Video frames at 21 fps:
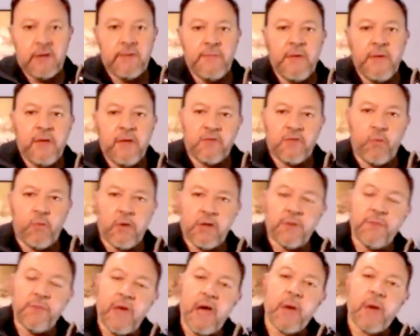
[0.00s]
so what
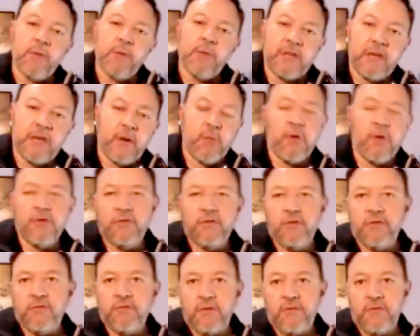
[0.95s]
I'm now looking at 1,
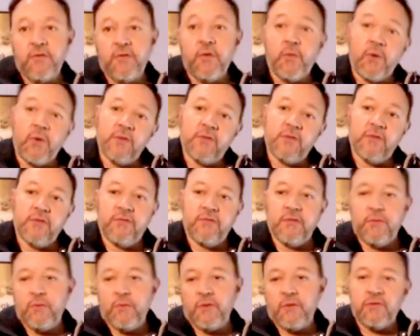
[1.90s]
2, 3, 4, 1, 2,
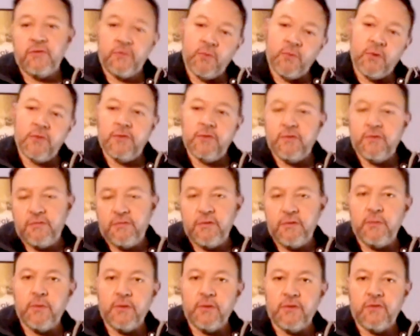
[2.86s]
3, 1, 2, 1, 2, 3,
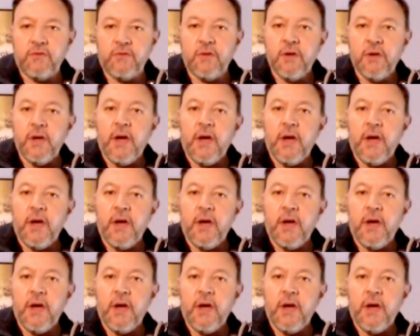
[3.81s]
1, 2.